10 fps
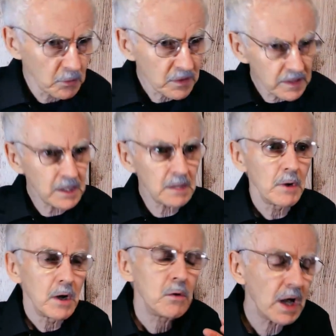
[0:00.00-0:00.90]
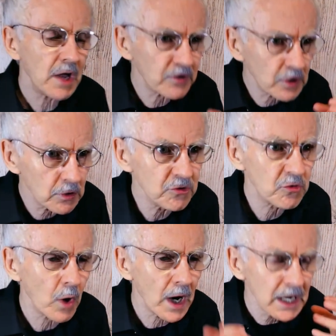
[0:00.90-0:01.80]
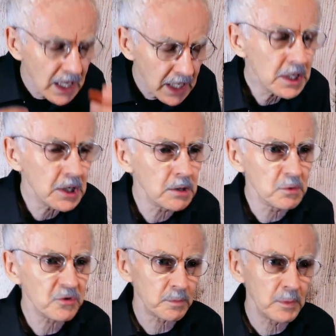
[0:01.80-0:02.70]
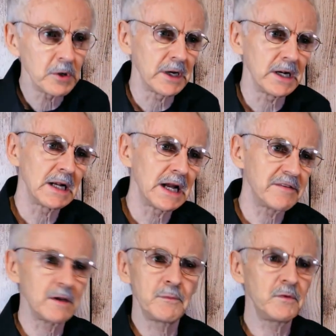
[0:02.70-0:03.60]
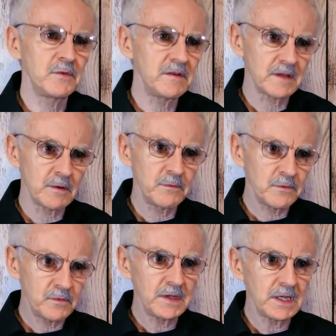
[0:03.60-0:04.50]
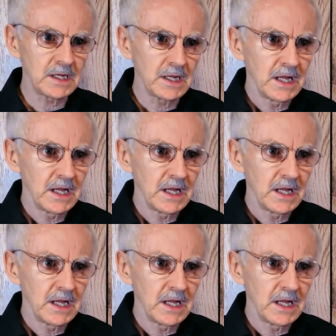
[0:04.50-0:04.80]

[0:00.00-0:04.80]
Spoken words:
with him who has a contrite and humble spirit, Isaiah 57:15.